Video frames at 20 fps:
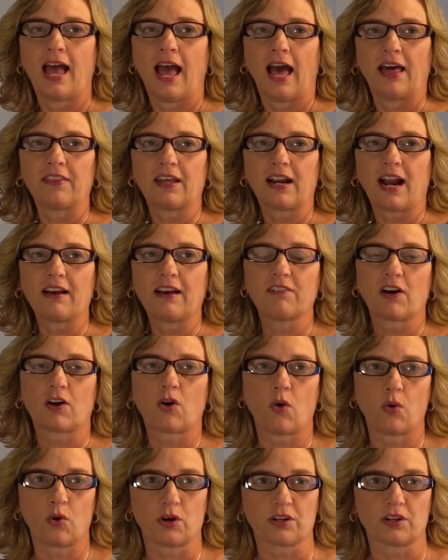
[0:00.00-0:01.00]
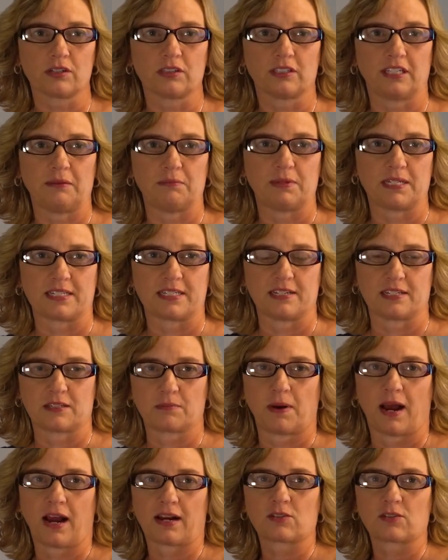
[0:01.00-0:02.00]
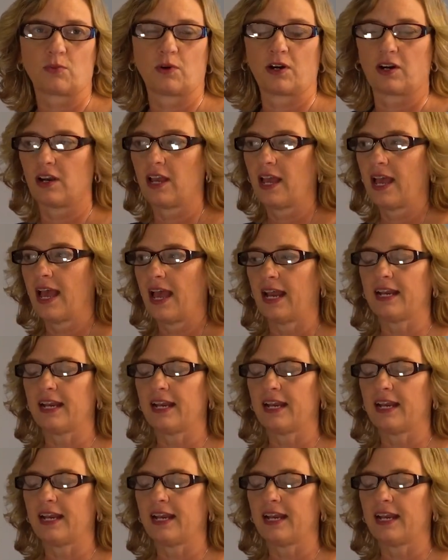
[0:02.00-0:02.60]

And then I have a quarterly business box where